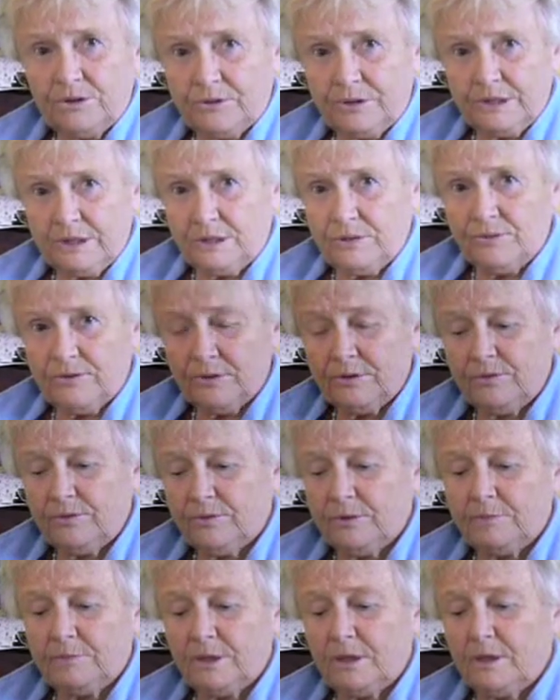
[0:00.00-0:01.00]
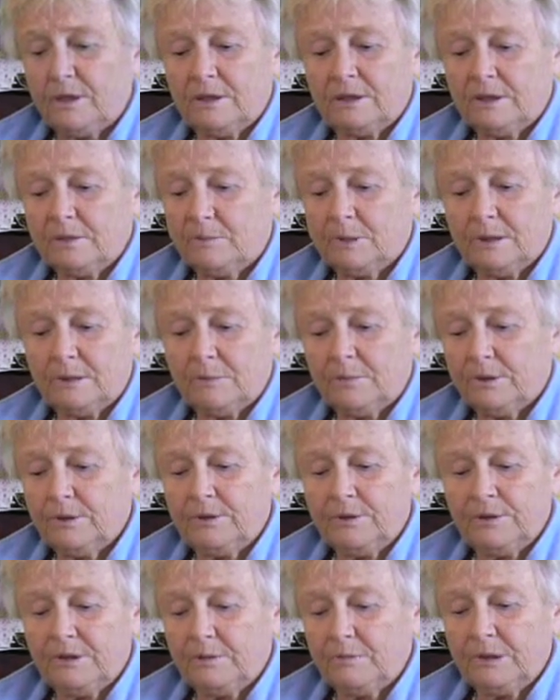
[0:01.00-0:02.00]
transferred from the hospital
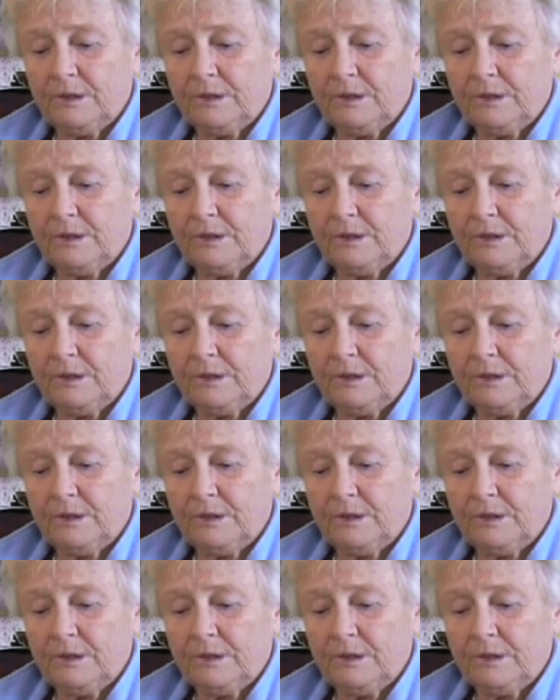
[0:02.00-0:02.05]
program,